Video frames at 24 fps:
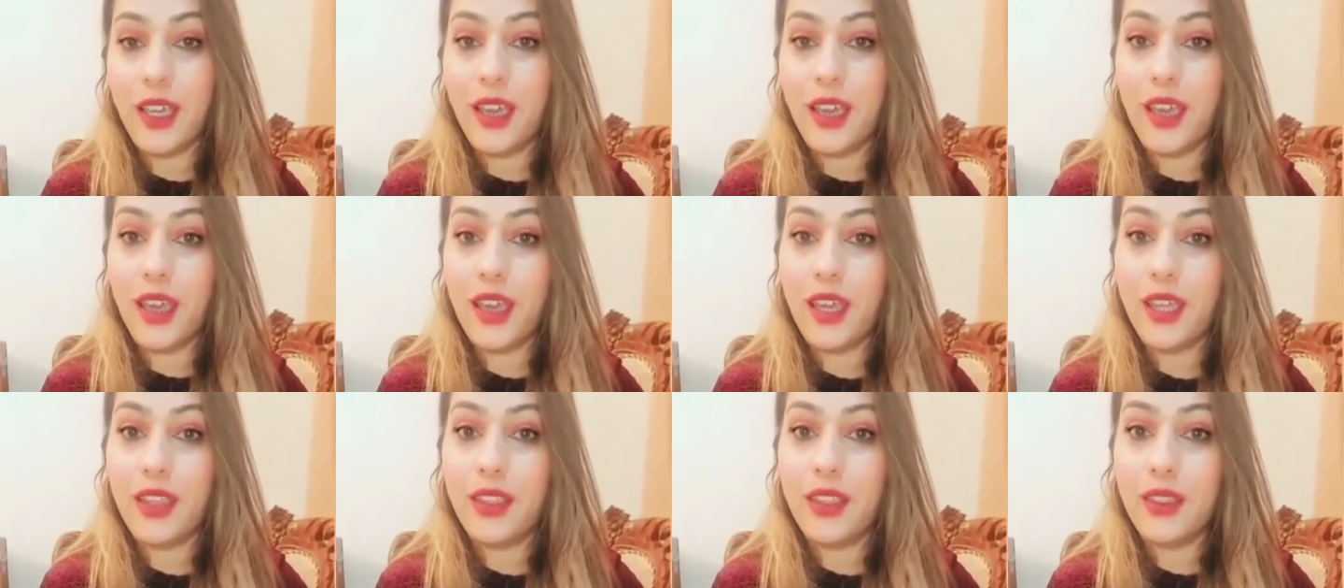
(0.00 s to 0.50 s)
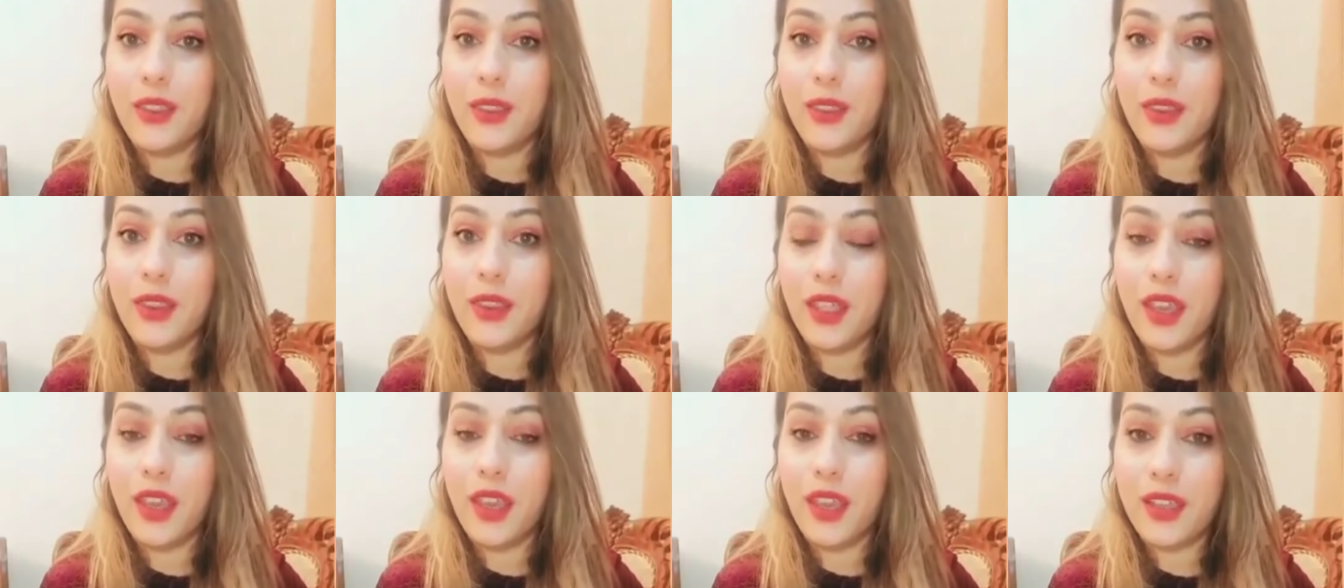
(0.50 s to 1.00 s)
in
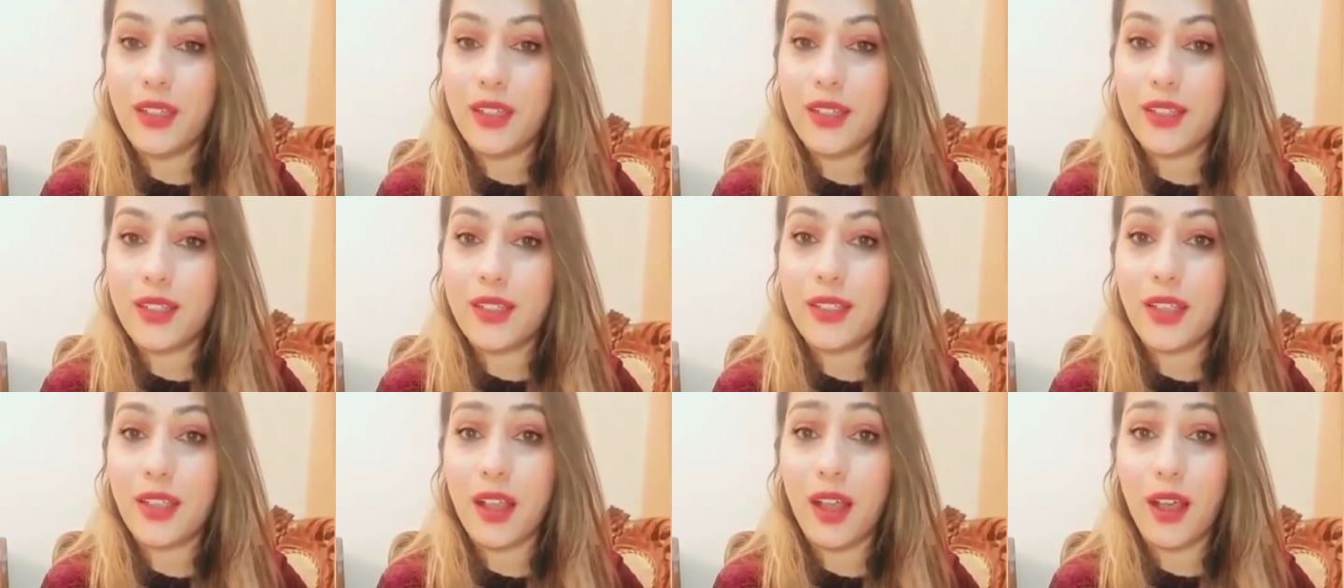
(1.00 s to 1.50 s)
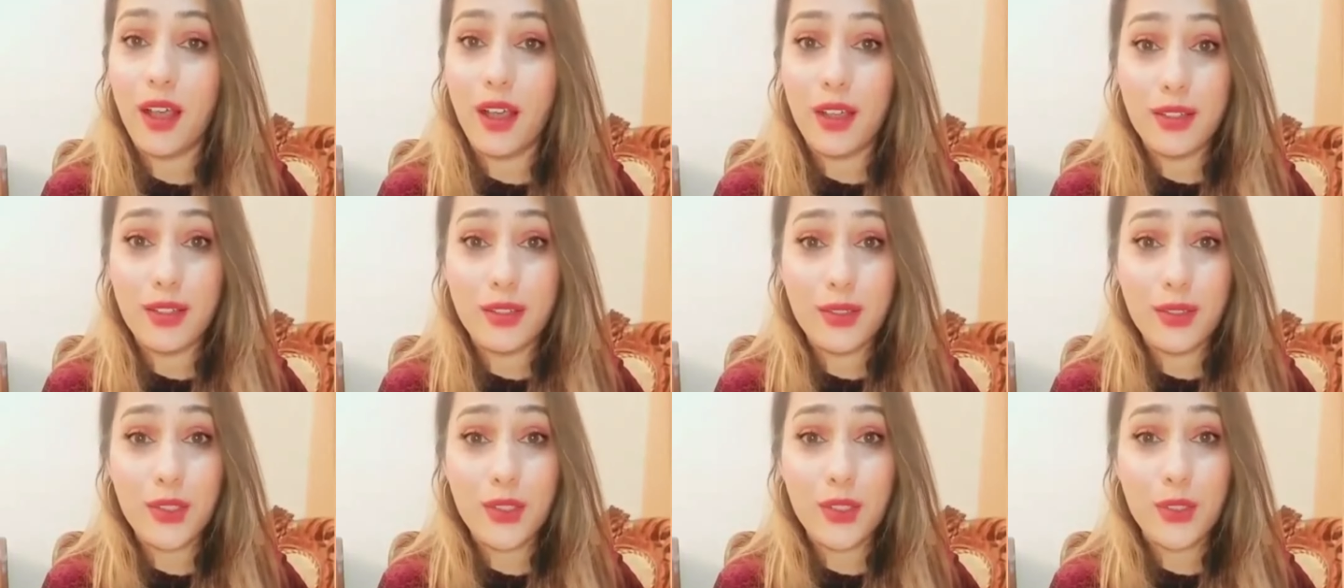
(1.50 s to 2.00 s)
its
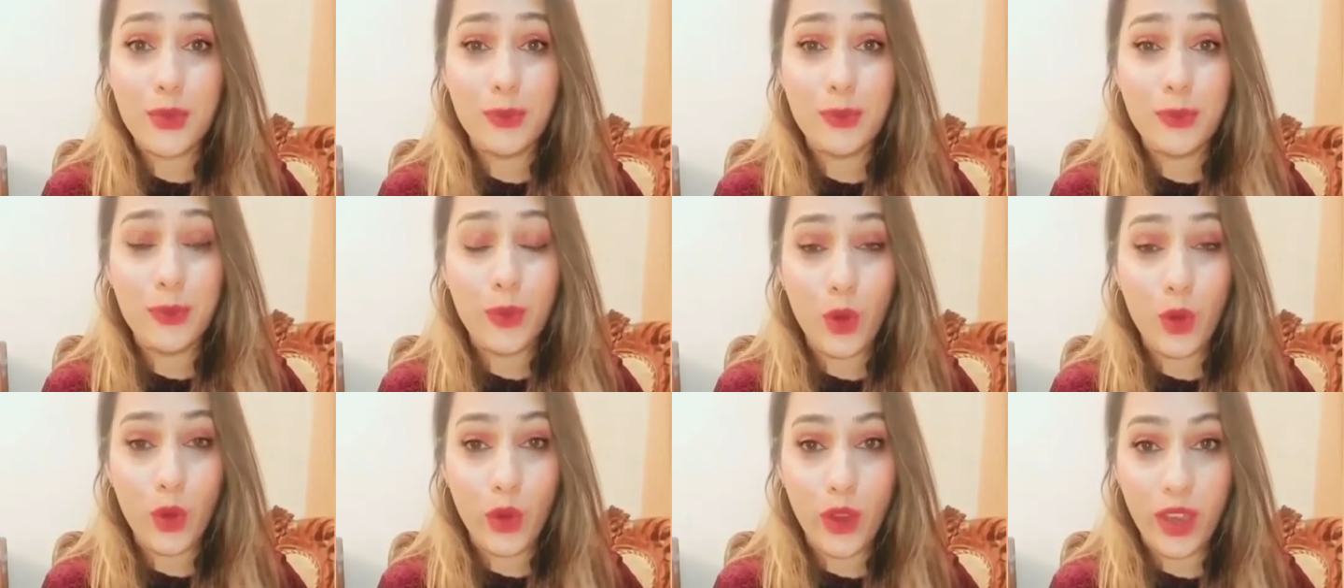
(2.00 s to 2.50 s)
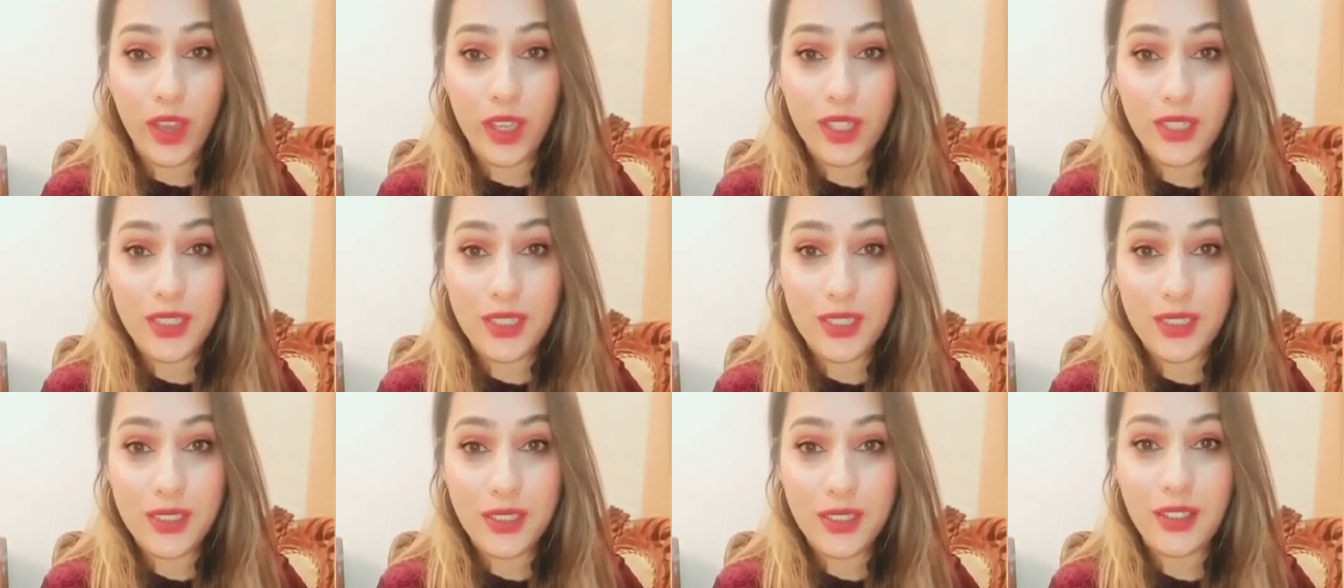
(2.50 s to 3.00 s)

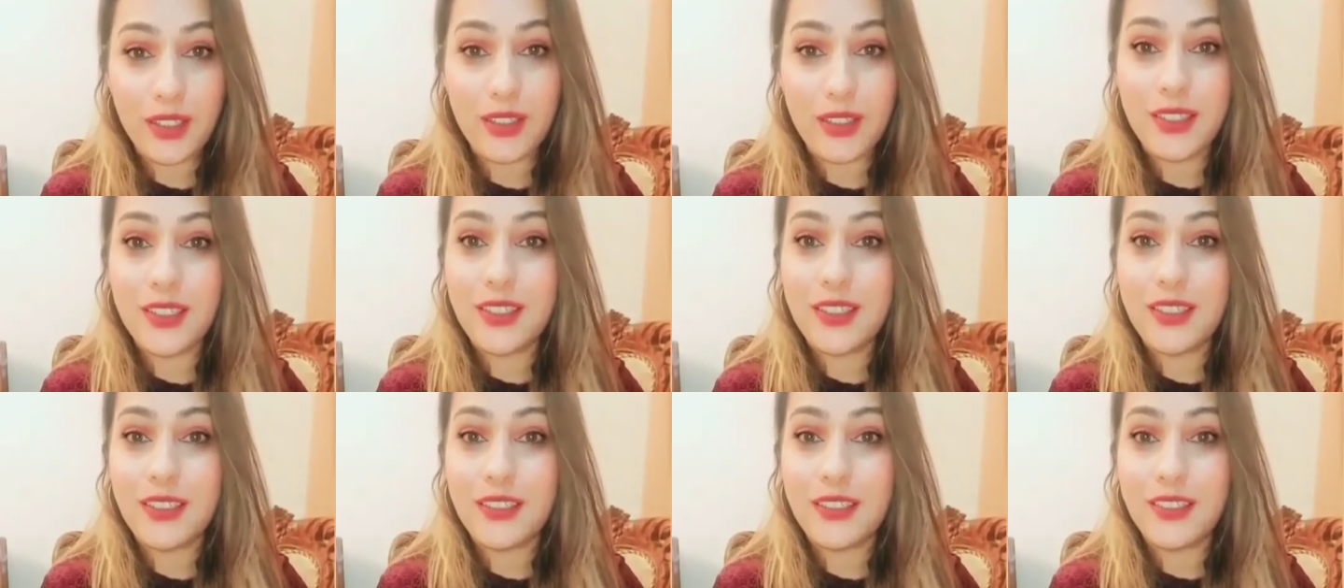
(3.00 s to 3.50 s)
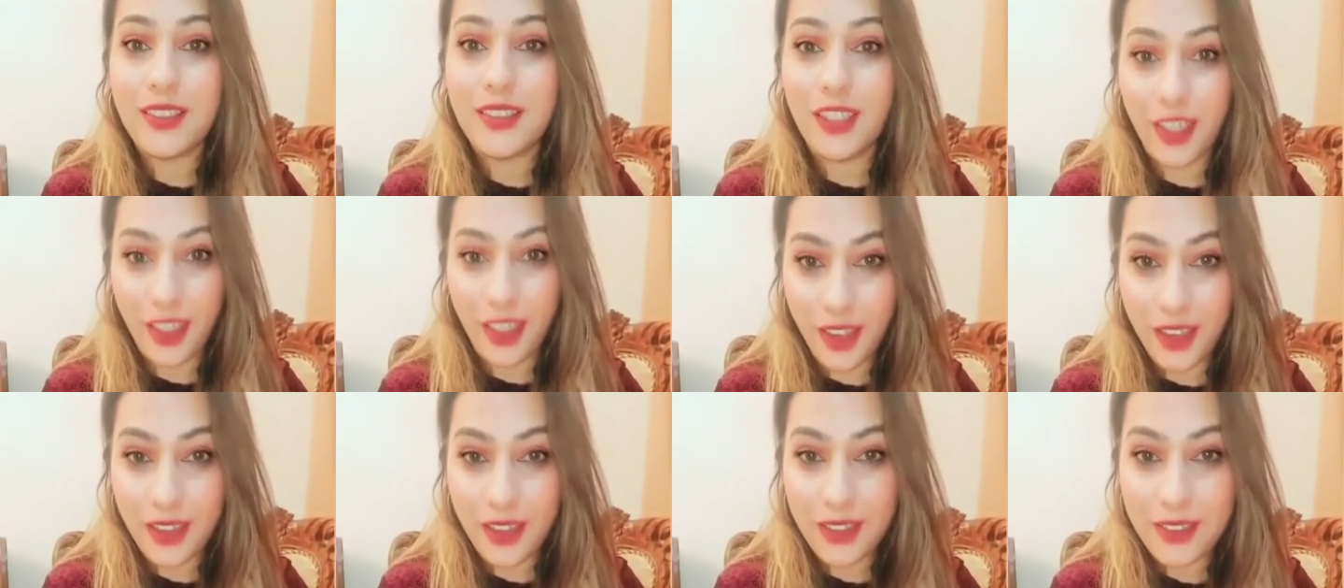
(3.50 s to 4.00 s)
unspoiled
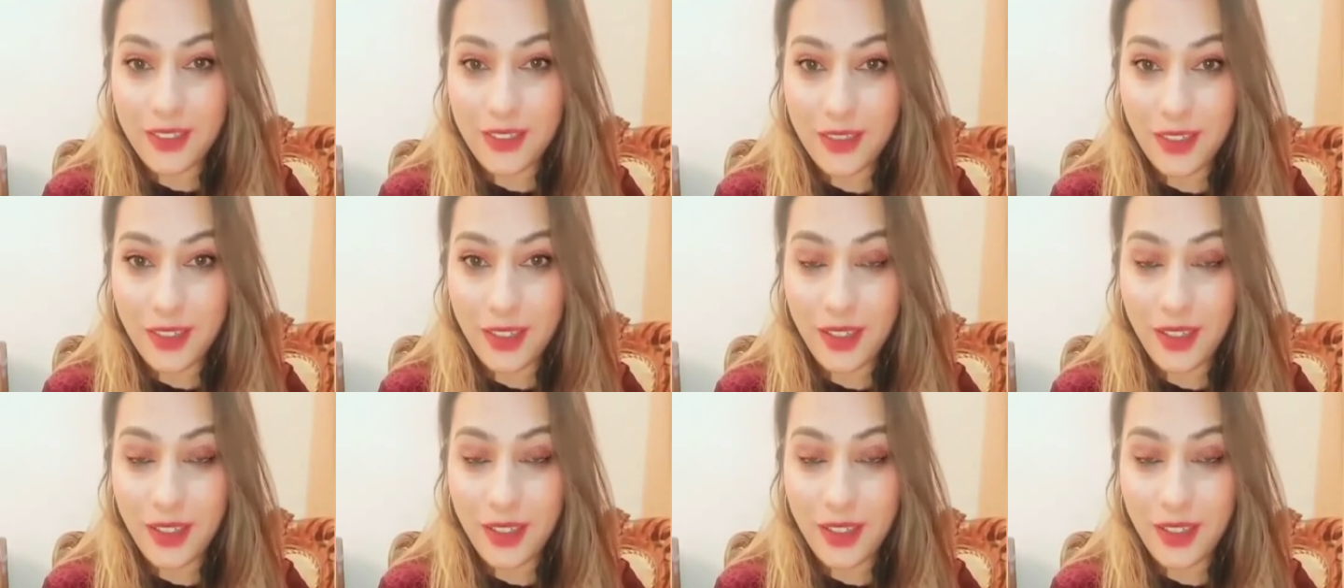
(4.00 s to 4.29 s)
state